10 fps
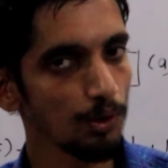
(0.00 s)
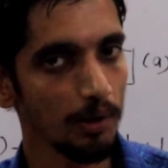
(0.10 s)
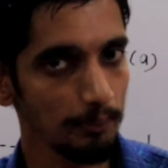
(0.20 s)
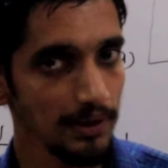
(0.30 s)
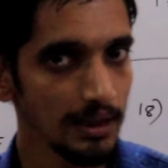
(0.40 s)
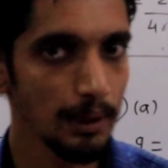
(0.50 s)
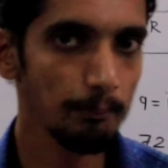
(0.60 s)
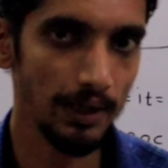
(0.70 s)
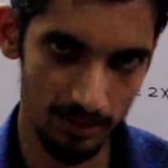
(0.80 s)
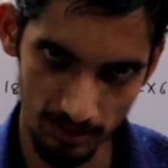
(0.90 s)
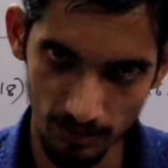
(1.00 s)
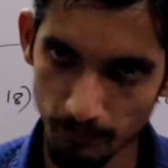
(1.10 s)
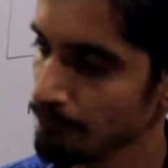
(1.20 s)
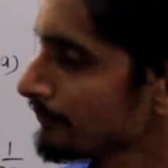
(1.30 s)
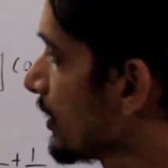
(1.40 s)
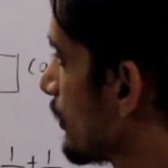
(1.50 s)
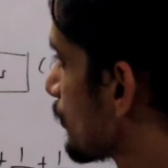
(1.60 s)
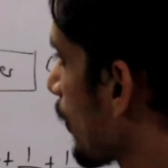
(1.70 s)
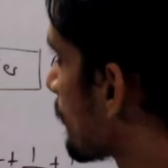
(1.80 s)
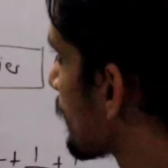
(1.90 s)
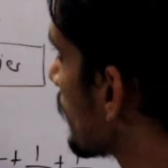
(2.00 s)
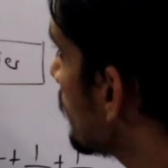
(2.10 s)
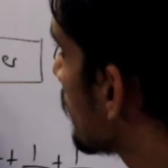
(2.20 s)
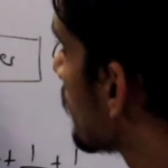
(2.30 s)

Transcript: not be parallel. So option